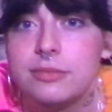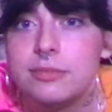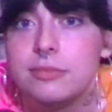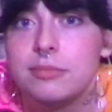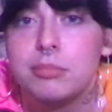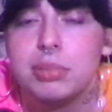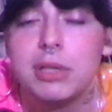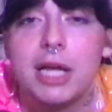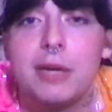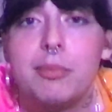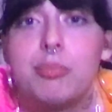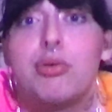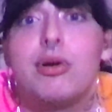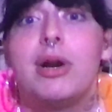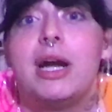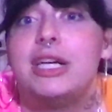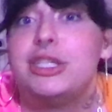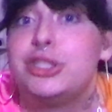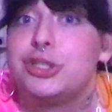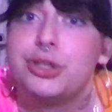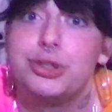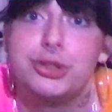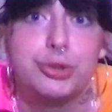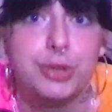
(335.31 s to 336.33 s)
blood
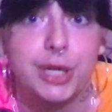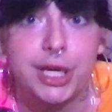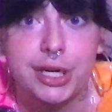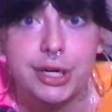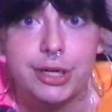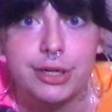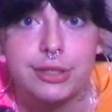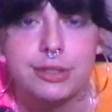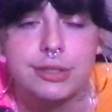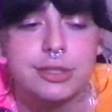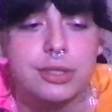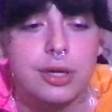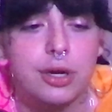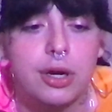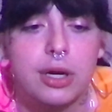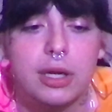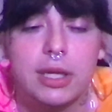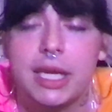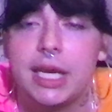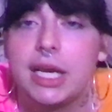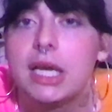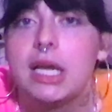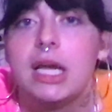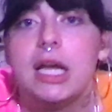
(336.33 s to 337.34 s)
pressure triggers are
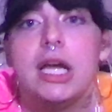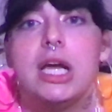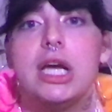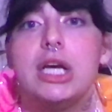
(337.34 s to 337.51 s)
like